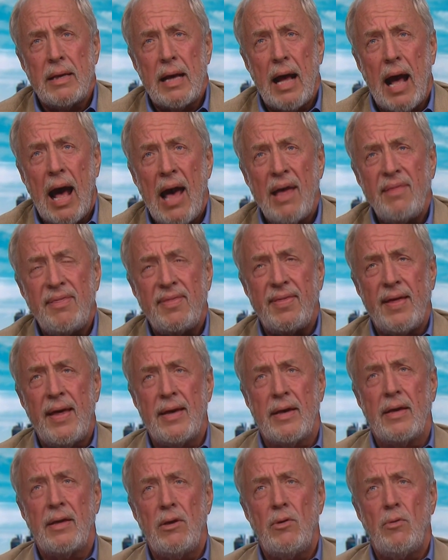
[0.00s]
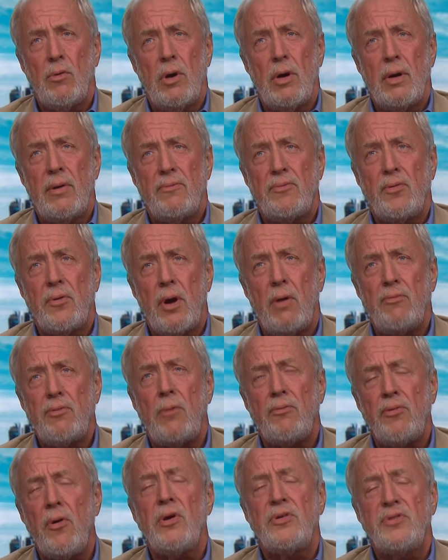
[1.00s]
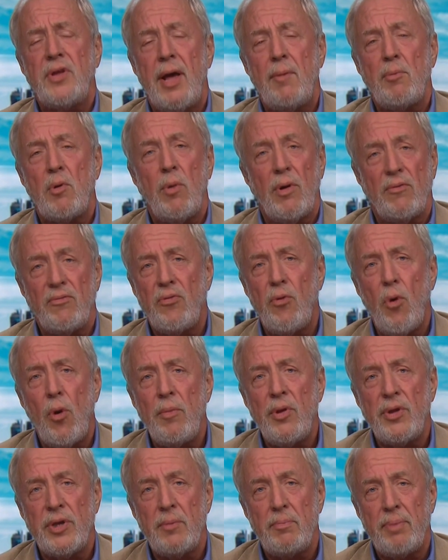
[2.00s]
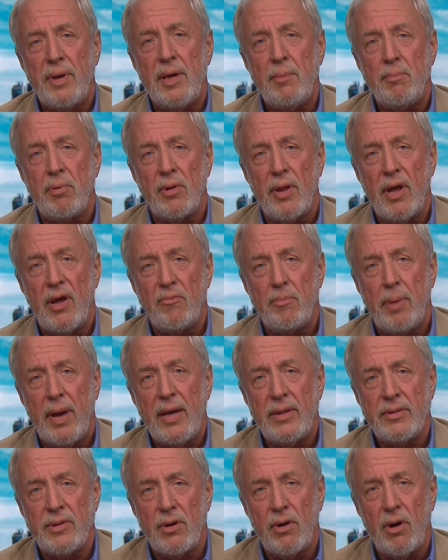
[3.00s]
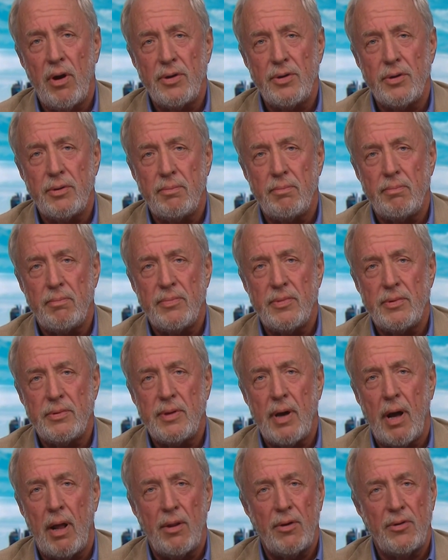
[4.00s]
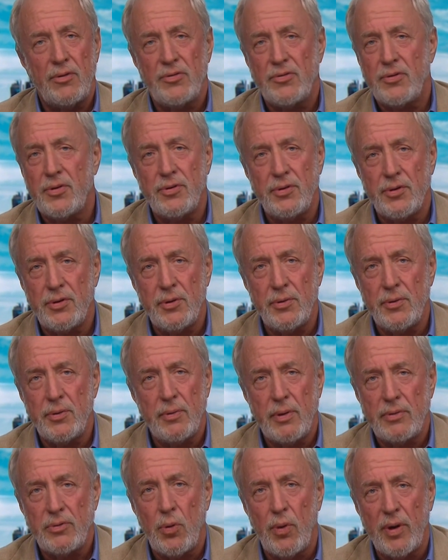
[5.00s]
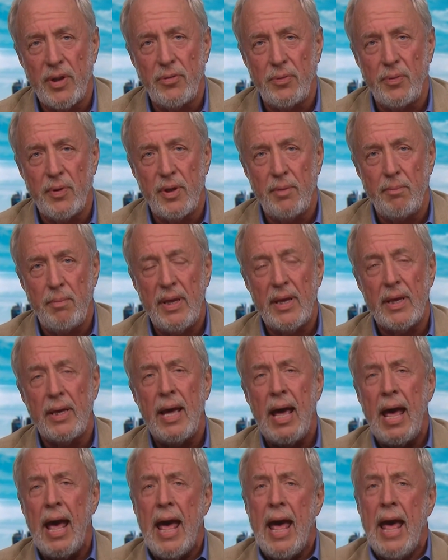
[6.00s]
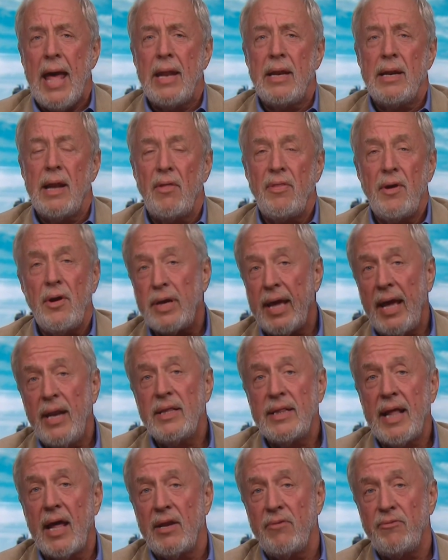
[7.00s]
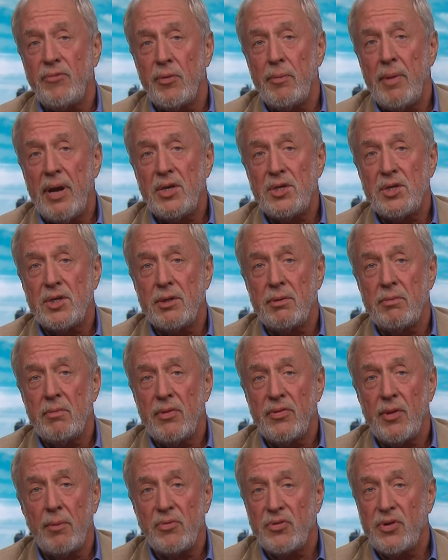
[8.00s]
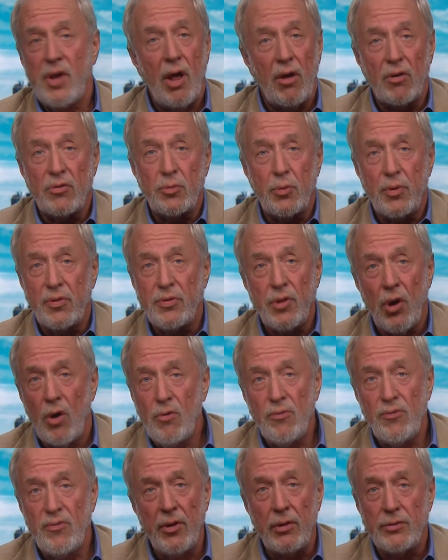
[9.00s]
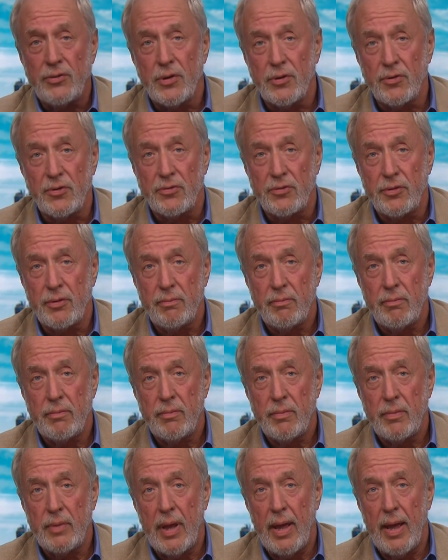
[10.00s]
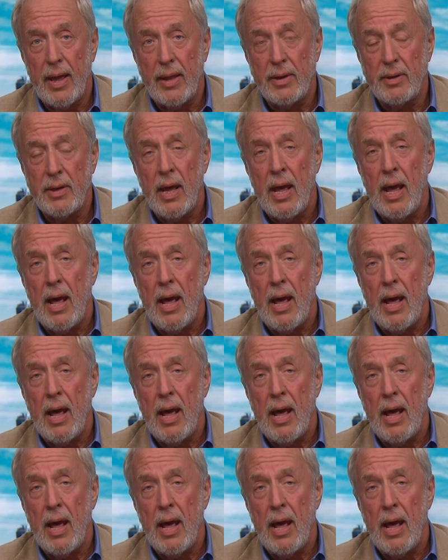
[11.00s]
I think, for example, what 4 million people have paid their $100 to do 23andMe. Mm-hmm. Now they're getting that information themselves with no filters, and